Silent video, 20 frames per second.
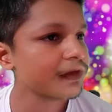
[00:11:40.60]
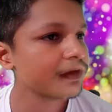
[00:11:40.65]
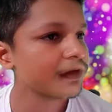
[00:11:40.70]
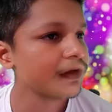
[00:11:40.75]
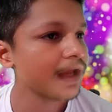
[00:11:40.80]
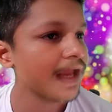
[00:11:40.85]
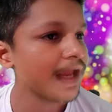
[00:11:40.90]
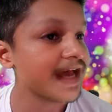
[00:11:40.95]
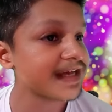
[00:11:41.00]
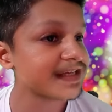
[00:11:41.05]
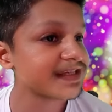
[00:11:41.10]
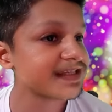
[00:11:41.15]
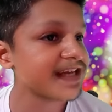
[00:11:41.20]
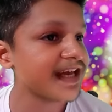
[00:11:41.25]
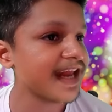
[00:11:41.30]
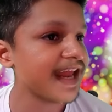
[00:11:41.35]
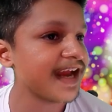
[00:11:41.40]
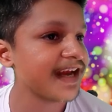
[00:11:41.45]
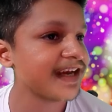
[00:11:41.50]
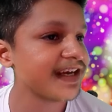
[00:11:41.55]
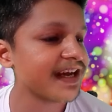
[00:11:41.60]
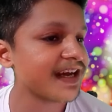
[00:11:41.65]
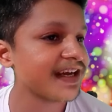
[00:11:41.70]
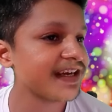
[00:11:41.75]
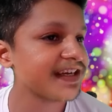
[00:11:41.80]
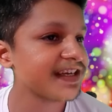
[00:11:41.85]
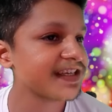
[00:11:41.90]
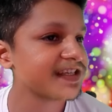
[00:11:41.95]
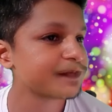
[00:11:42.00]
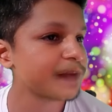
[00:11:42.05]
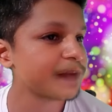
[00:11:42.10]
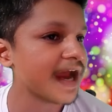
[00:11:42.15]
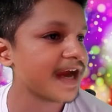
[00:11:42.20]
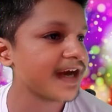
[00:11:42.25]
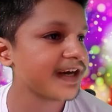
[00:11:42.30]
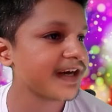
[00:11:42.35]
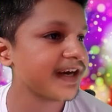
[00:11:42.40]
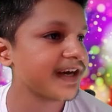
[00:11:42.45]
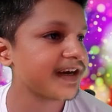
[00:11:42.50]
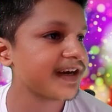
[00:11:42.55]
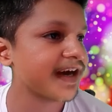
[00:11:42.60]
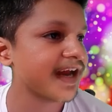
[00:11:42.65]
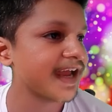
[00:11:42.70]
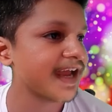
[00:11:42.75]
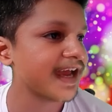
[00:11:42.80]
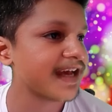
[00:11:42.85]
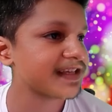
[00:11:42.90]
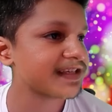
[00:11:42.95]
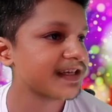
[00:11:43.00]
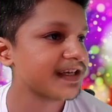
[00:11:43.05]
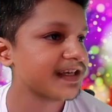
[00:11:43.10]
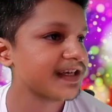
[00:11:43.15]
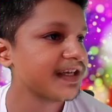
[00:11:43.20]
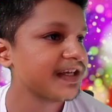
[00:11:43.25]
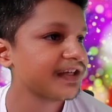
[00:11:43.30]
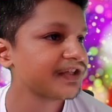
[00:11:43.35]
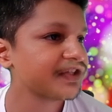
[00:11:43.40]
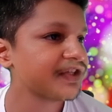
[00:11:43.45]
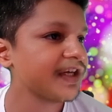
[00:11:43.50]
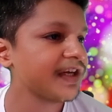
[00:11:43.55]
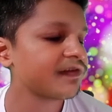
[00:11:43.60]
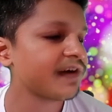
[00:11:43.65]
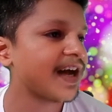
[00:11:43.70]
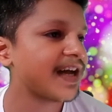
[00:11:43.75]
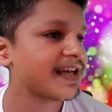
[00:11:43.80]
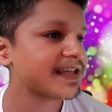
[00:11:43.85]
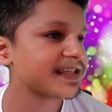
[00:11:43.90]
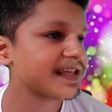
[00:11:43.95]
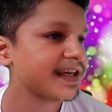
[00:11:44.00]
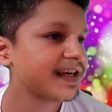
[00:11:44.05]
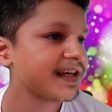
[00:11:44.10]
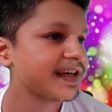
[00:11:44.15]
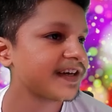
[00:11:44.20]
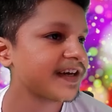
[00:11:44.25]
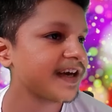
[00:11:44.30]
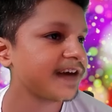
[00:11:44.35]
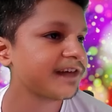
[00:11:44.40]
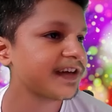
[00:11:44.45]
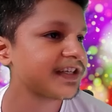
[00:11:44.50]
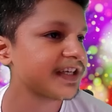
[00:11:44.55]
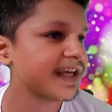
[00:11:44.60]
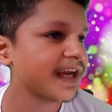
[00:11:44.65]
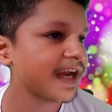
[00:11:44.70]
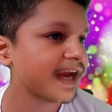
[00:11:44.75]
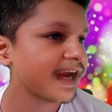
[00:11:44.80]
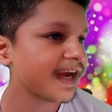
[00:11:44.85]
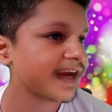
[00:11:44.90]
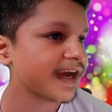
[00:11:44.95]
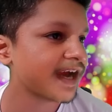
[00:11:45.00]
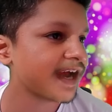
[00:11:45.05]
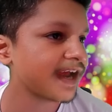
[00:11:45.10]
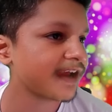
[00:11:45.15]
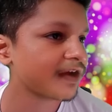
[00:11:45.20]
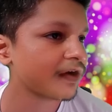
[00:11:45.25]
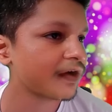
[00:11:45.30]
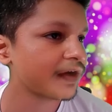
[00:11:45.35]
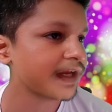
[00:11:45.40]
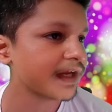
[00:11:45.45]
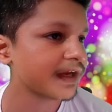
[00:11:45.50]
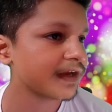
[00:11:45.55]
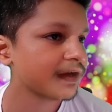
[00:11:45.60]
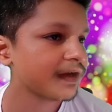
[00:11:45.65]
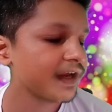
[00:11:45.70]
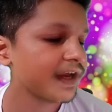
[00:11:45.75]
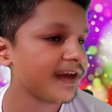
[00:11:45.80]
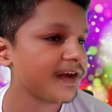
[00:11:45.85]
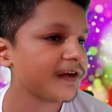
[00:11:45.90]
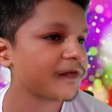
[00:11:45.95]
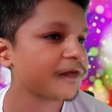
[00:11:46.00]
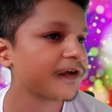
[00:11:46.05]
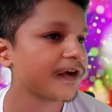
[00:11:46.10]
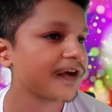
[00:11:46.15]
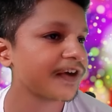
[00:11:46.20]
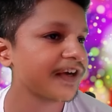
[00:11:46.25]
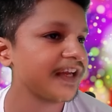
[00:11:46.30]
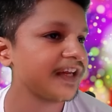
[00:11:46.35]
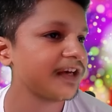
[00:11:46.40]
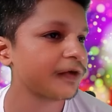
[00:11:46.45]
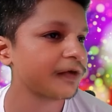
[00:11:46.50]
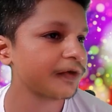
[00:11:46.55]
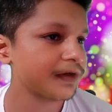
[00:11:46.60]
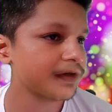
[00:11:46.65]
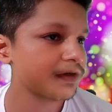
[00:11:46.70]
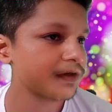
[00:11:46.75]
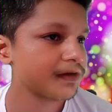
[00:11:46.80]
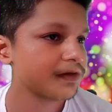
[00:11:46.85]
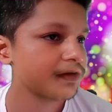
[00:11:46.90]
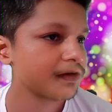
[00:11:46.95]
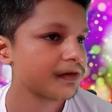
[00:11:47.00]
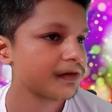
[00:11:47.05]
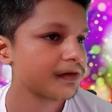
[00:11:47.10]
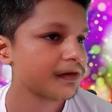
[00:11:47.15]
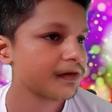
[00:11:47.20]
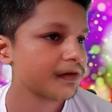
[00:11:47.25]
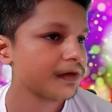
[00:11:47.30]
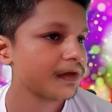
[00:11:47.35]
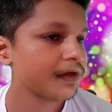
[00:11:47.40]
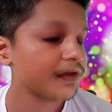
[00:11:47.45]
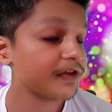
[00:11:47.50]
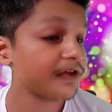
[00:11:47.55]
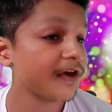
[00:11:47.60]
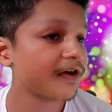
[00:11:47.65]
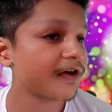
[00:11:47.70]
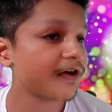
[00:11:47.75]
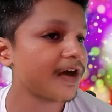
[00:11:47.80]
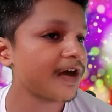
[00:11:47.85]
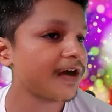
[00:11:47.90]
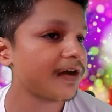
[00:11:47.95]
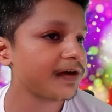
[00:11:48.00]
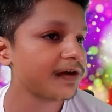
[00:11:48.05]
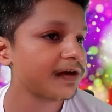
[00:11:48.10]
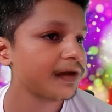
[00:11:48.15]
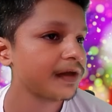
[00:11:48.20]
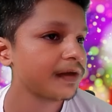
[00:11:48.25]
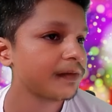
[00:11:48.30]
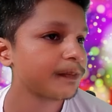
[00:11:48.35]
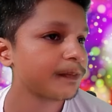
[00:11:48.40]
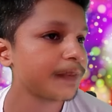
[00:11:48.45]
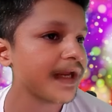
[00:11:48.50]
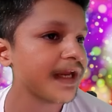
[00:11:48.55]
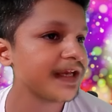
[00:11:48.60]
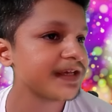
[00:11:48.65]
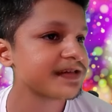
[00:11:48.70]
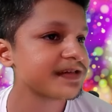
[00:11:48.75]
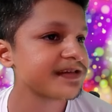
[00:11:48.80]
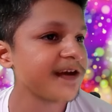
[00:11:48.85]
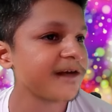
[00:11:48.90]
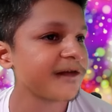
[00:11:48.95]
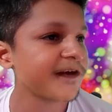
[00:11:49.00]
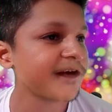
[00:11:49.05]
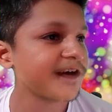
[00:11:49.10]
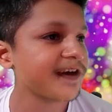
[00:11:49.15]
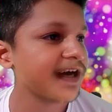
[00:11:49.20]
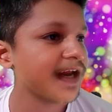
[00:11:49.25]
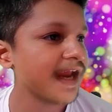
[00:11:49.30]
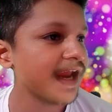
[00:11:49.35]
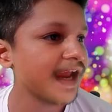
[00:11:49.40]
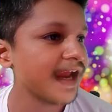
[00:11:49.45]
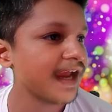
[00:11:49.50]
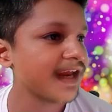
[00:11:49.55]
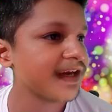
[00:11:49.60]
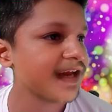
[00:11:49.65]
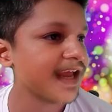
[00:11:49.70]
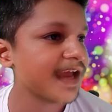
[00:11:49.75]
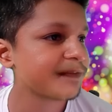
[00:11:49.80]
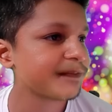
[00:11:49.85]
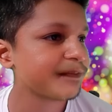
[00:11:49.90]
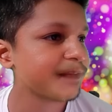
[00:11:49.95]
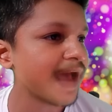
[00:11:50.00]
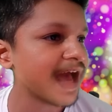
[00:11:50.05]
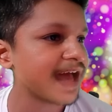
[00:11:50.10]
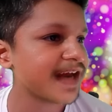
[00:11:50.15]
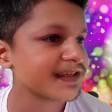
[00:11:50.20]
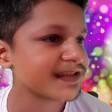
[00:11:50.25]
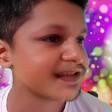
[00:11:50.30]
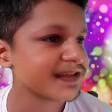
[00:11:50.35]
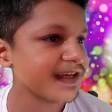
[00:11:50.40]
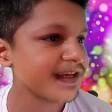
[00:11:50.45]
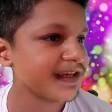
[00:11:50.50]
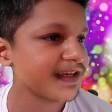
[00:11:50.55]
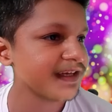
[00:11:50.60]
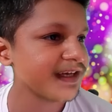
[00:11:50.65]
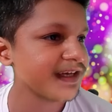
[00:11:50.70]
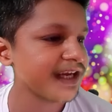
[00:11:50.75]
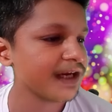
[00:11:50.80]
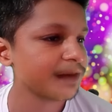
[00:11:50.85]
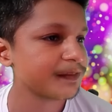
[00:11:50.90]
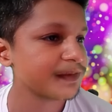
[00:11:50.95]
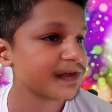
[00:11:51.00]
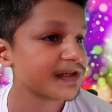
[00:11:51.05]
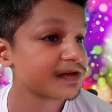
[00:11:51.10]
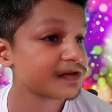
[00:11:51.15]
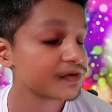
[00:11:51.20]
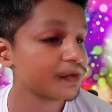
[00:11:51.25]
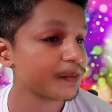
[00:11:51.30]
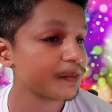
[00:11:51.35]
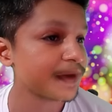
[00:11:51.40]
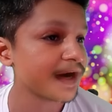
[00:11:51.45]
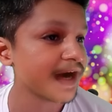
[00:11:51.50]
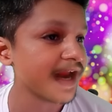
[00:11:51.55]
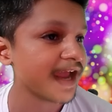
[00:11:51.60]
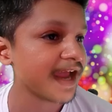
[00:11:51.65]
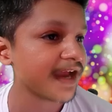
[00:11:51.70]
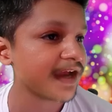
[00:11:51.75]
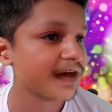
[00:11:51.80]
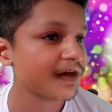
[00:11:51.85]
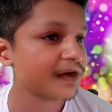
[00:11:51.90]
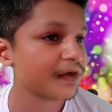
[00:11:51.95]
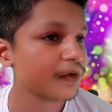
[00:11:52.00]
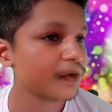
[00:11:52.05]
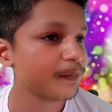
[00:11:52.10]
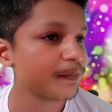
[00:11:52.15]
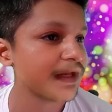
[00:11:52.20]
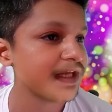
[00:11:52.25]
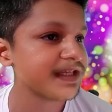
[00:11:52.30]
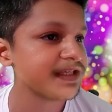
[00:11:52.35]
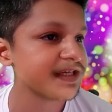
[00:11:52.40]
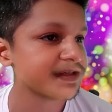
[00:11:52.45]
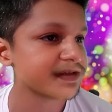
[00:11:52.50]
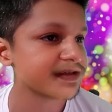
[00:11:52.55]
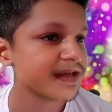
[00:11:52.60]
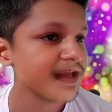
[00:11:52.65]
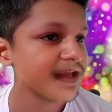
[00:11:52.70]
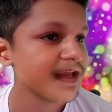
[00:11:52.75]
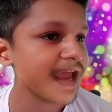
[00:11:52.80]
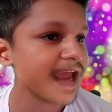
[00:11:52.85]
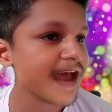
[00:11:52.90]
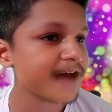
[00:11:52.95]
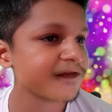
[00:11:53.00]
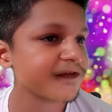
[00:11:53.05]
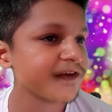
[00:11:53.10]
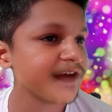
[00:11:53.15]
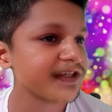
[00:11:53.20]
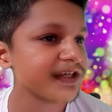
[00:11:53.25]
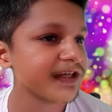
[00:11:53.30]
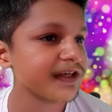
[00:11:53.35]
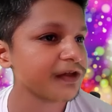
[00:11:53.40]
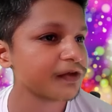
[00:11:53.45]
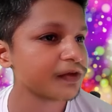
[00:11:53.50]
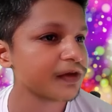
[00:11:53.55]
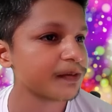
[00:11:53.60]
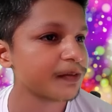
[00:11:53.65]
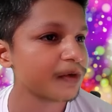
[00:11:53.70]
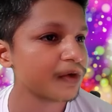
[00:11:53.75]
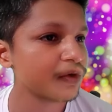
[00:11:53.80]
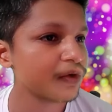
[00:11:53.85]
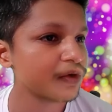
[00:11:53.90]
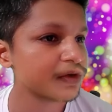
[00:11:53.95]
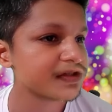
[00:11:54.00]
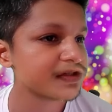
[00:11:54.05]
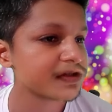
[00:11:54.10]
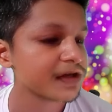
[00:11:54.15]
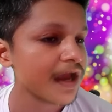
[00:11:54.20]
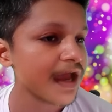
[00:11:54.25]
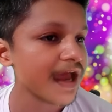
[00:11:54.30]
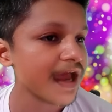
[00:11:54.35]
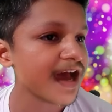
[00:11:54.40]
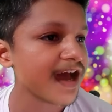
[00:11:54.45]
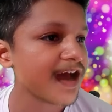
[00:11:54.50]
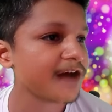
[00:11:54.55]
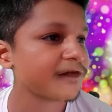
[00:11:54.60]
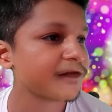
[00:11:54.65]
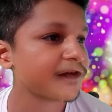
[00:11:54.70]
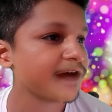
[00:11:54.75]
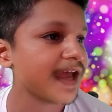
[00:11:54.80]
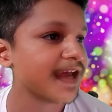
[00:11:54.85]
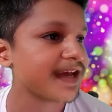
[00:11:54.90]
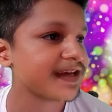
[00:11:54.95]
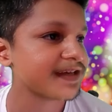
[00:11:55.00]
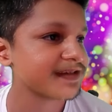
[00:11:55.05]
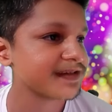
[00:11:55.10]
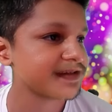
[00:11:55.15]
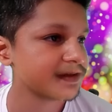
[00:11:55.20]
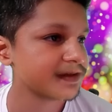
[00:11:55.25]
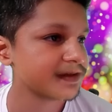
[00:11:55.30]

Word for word: As dull uninspired here as she was riveting and iconic in Fury Road. Theron. Praise Cipher, an embarrassingly named super hacker who plunges F8 into the most half-assed